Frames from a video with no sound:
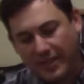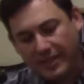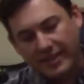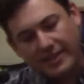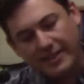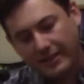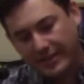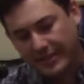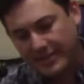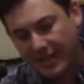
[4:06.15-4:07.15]
But
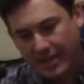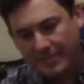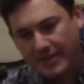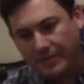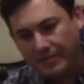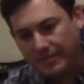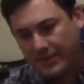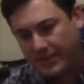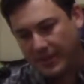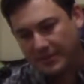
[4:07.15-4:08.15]
each time you
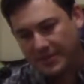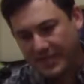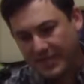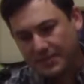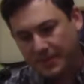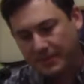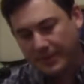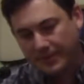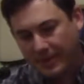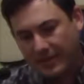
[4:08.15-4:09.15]
try to assess what
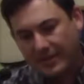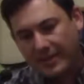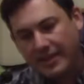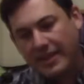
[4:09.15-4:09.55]
went wrong,